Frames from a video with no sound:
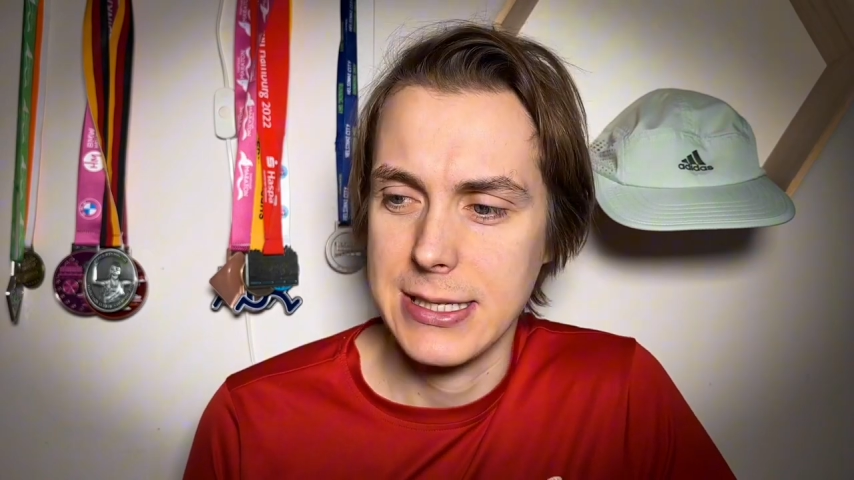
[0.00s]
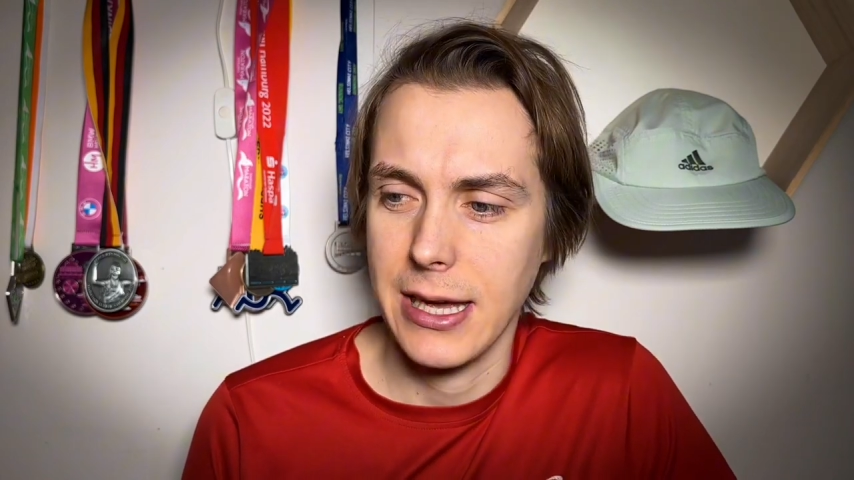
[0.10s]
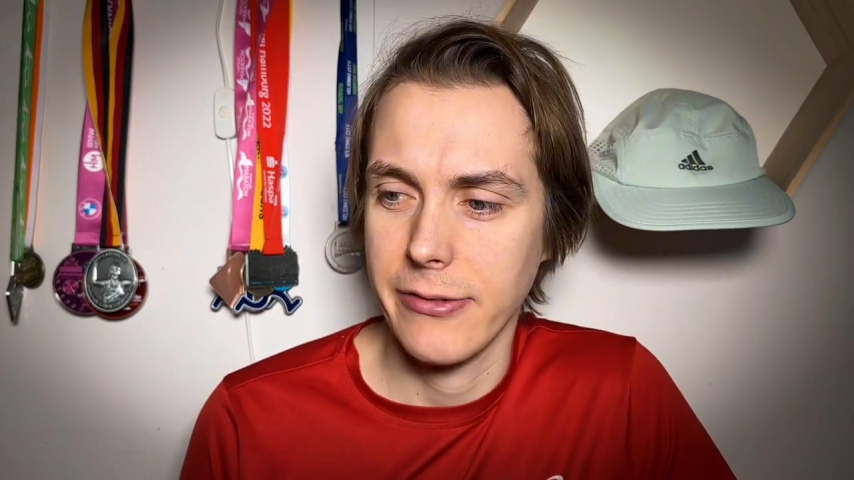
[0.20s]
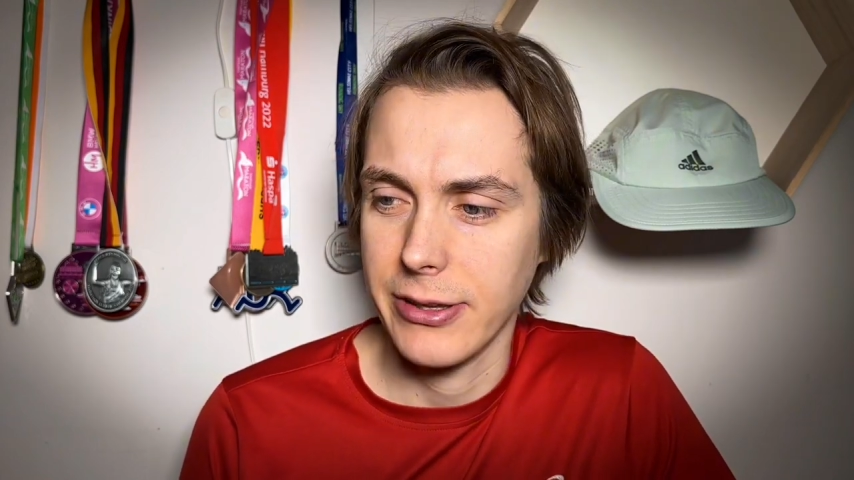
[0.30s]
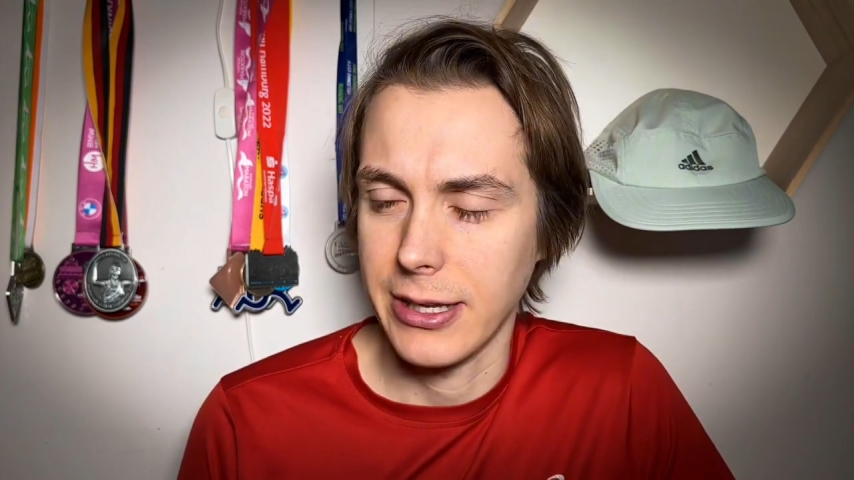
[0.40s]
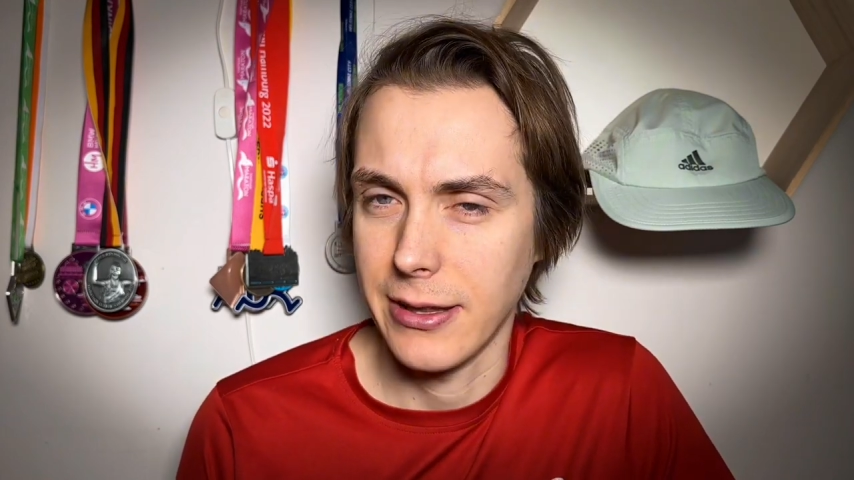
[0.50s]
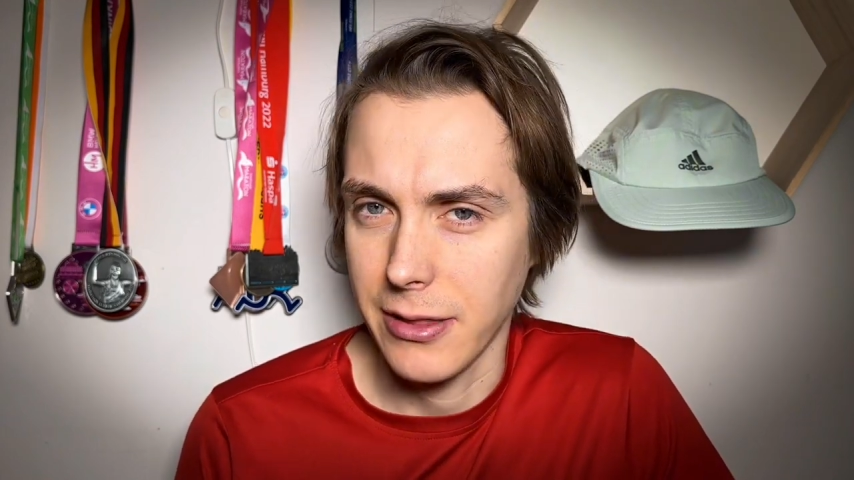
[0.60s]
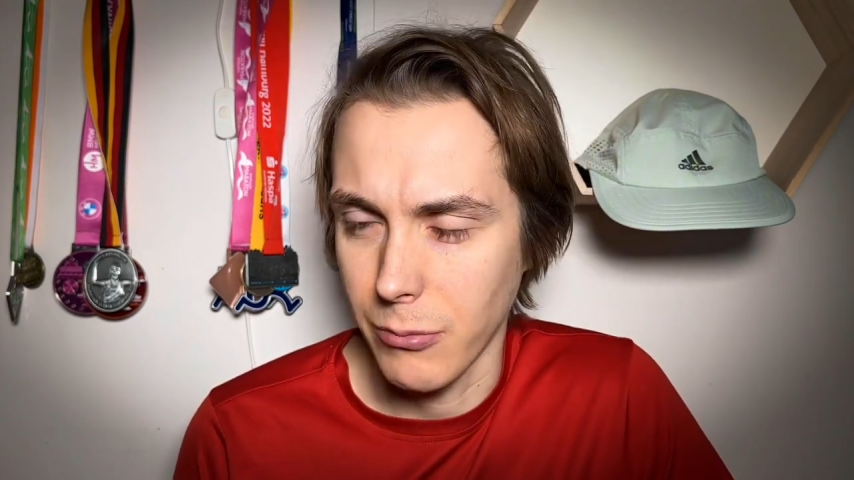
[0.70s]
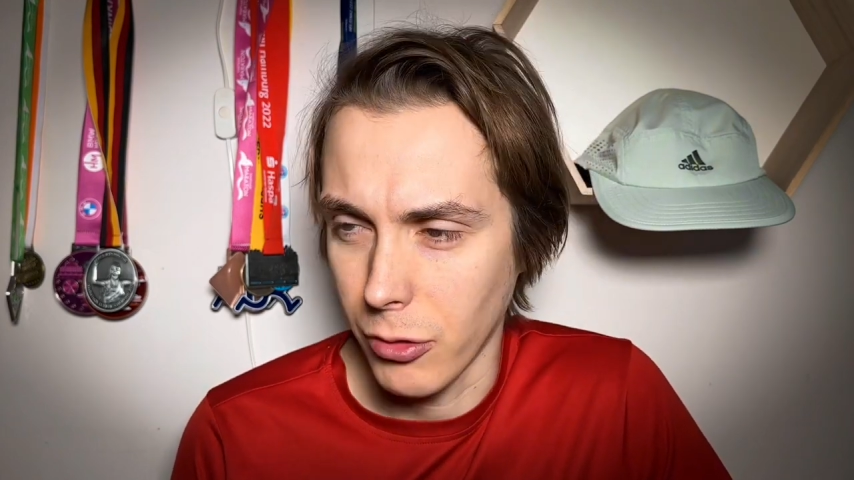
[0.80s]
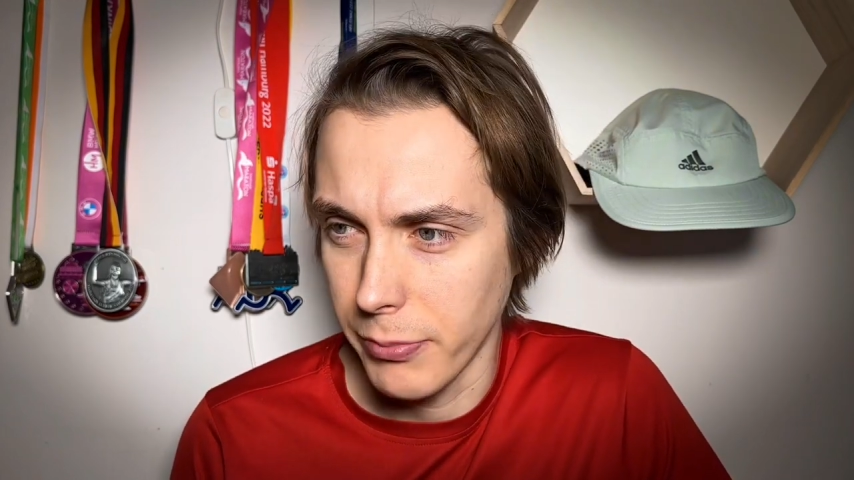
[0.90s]
after I did
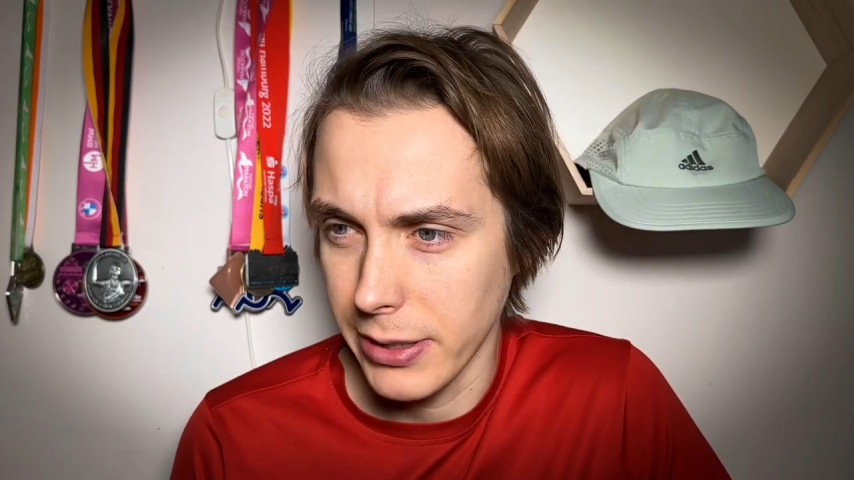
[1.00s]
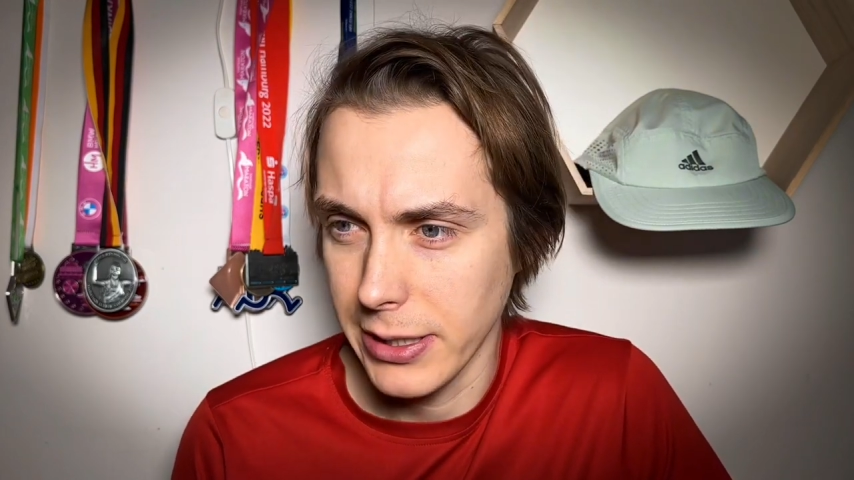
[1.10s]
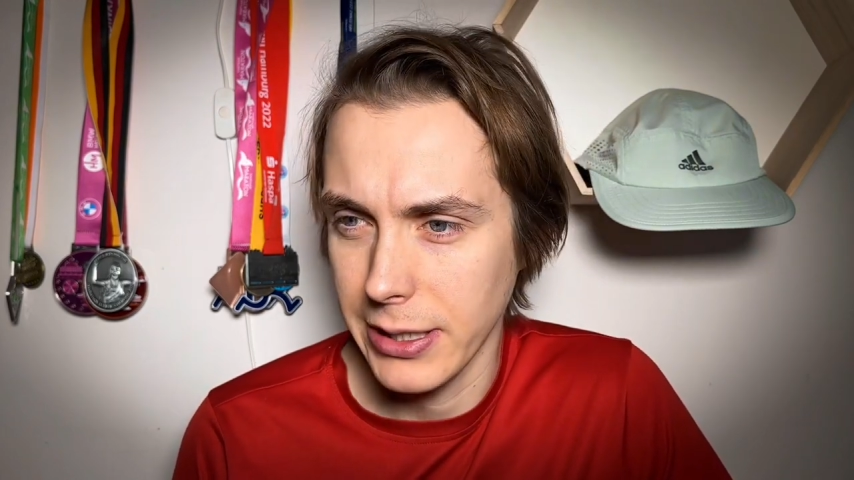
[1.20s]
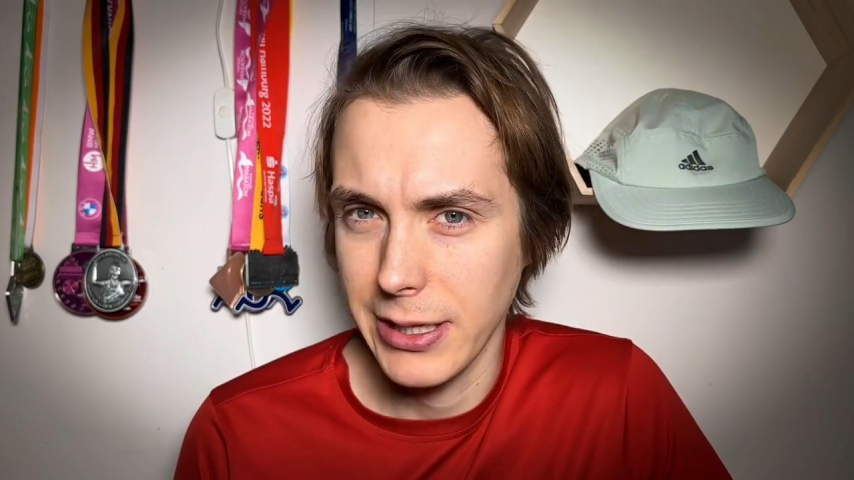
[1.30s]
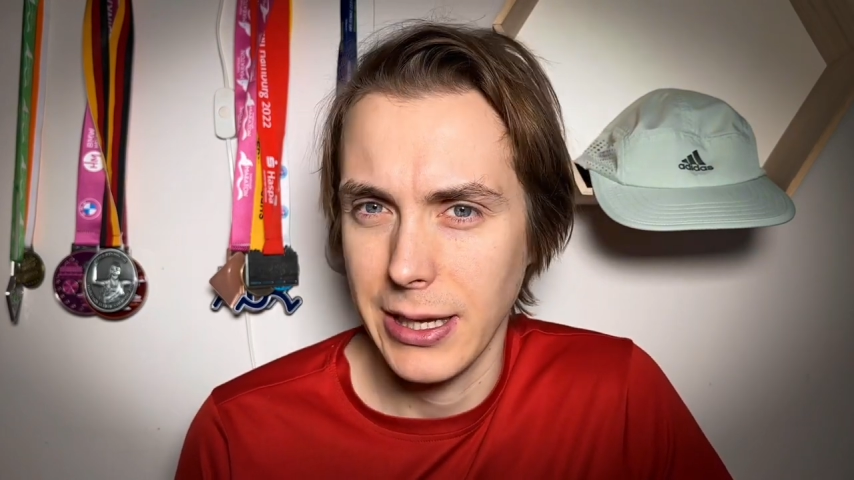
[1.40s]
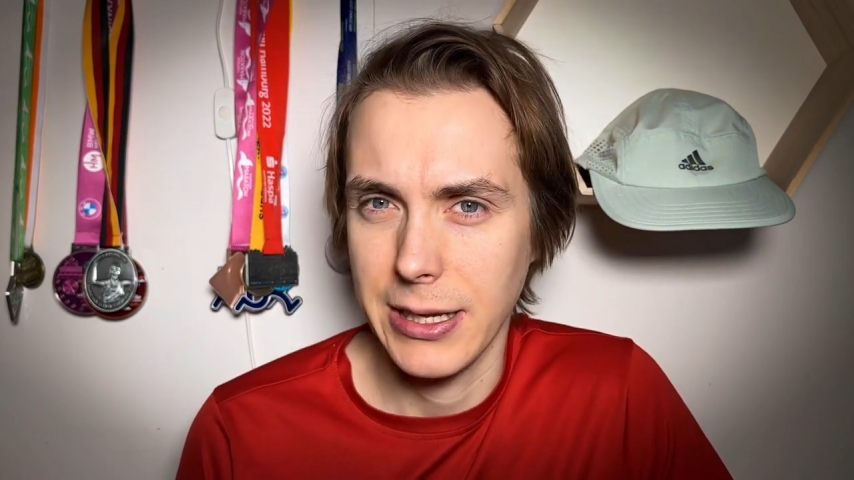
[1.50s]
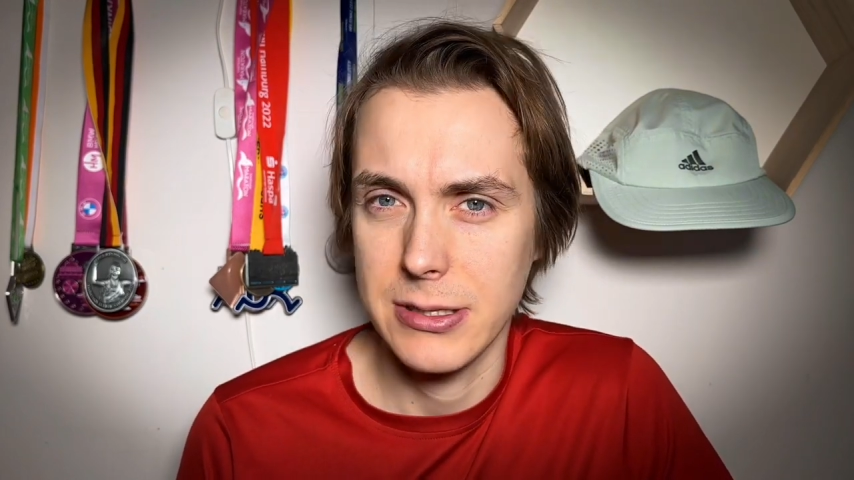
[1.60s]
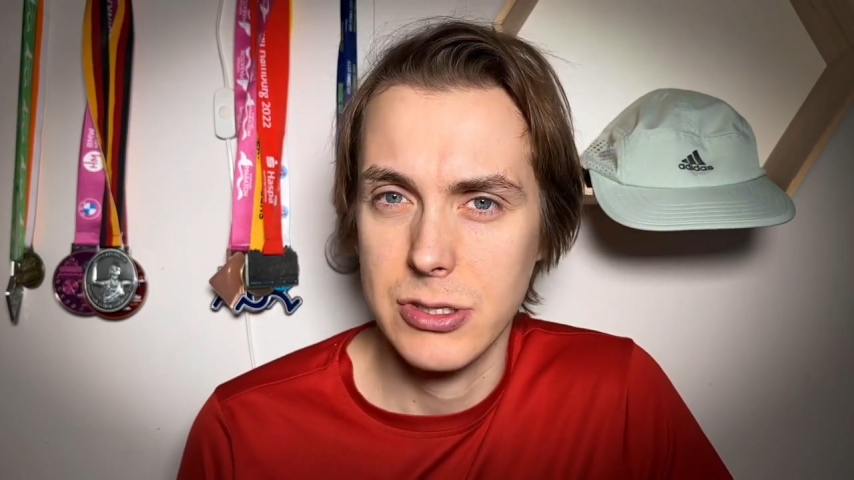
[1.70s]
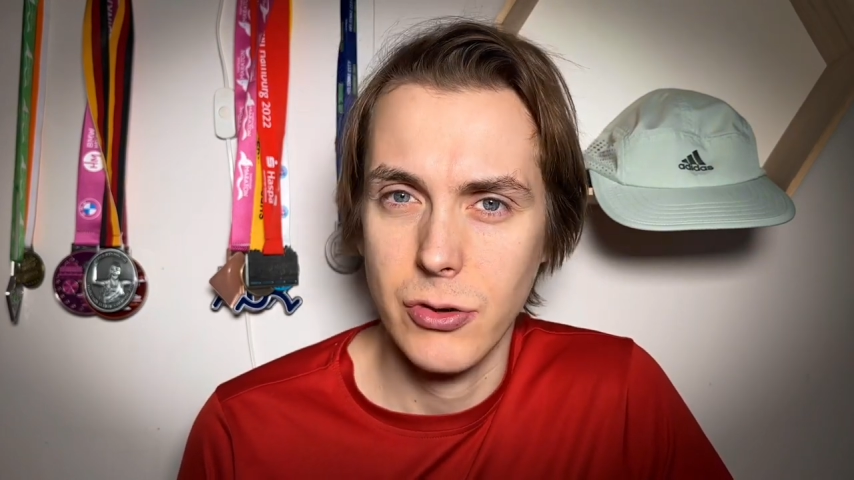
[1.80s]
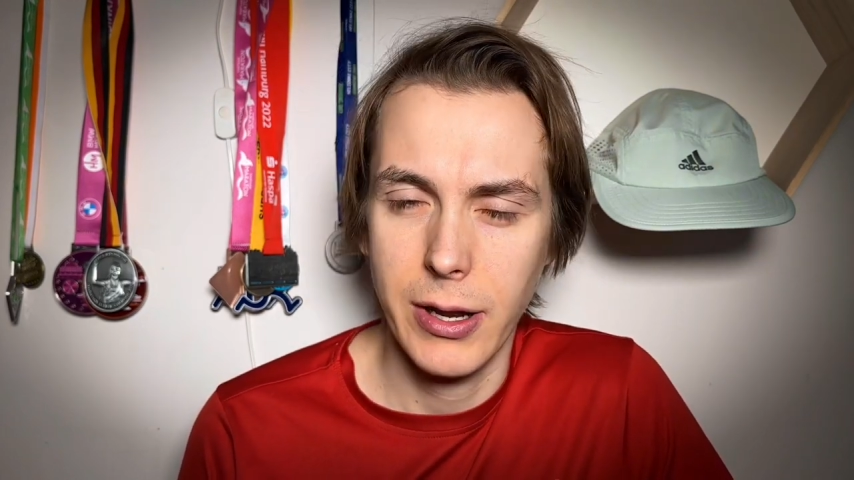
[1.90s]
the mobility and the
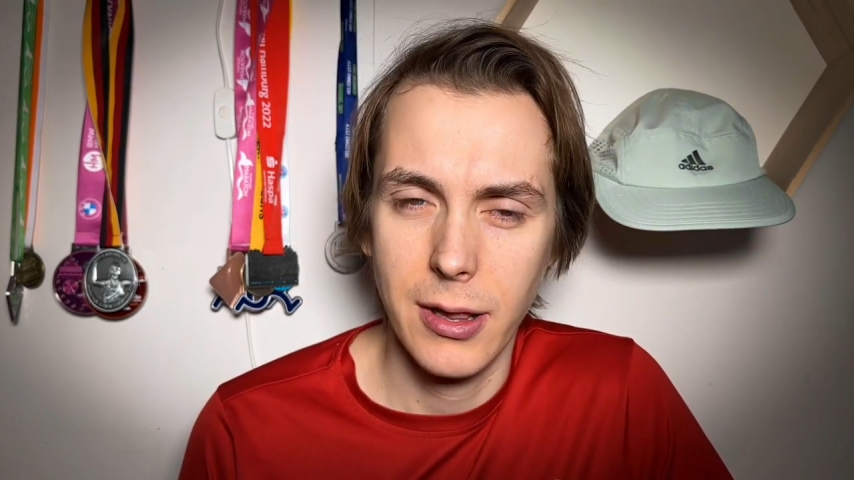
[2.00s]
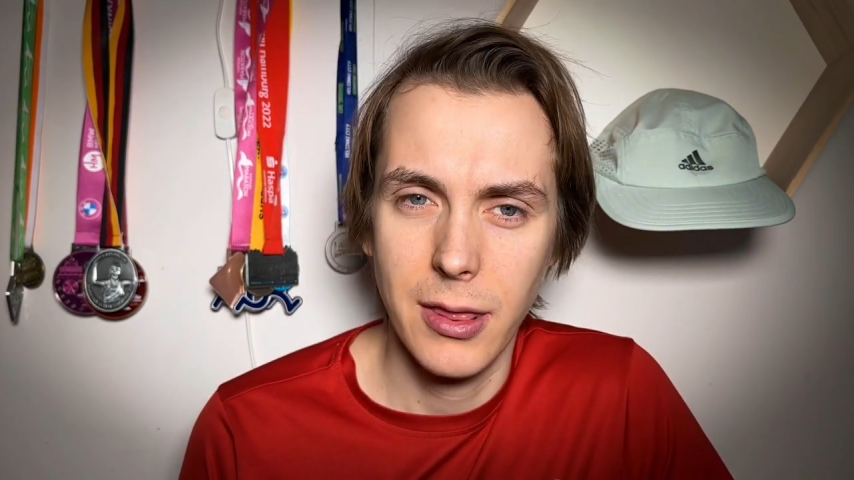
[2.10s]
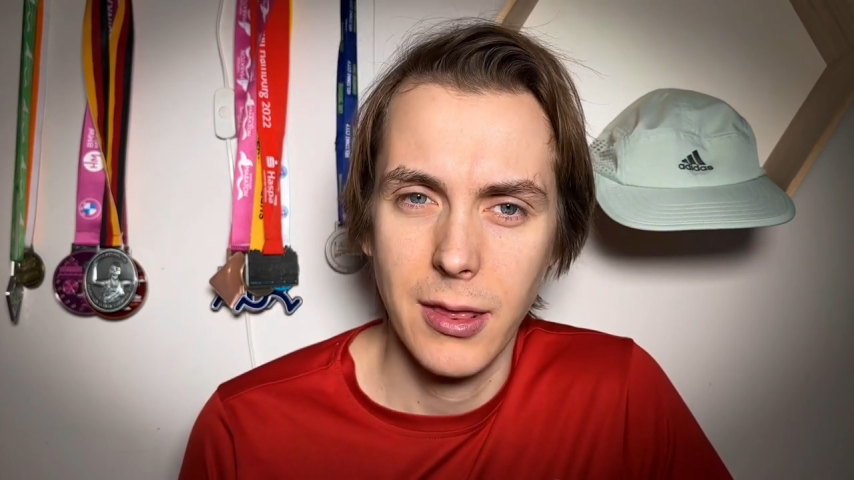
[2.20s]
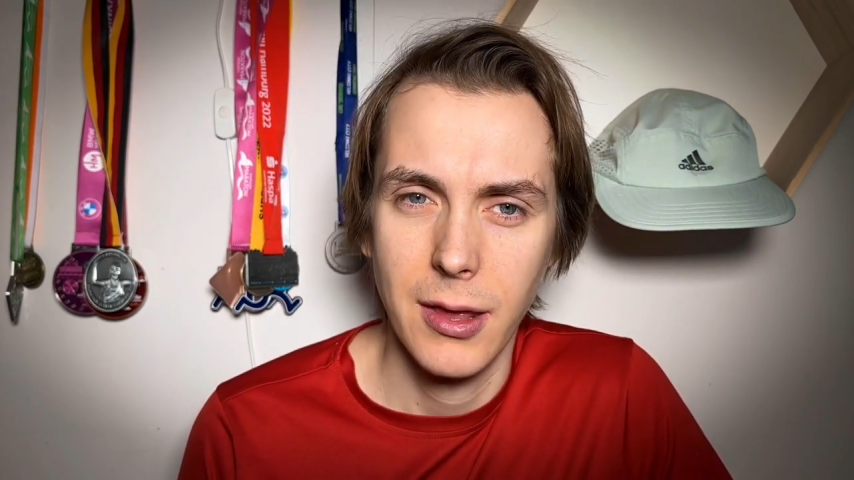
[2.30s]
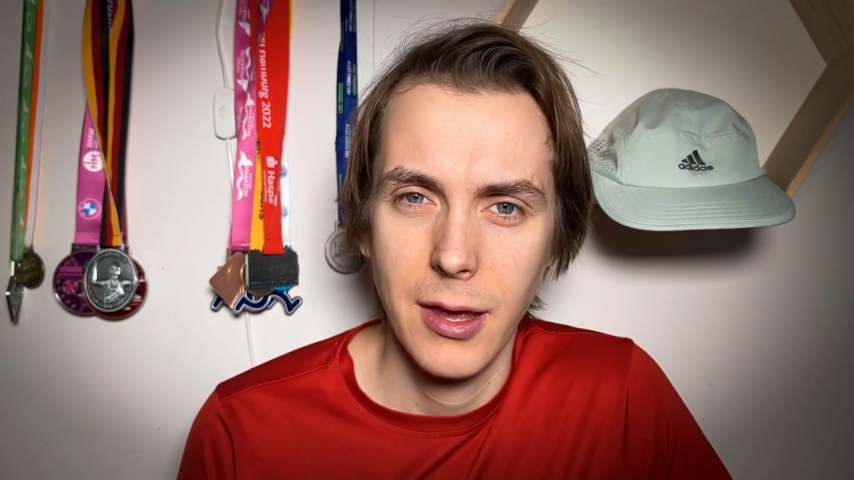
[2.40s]
strength,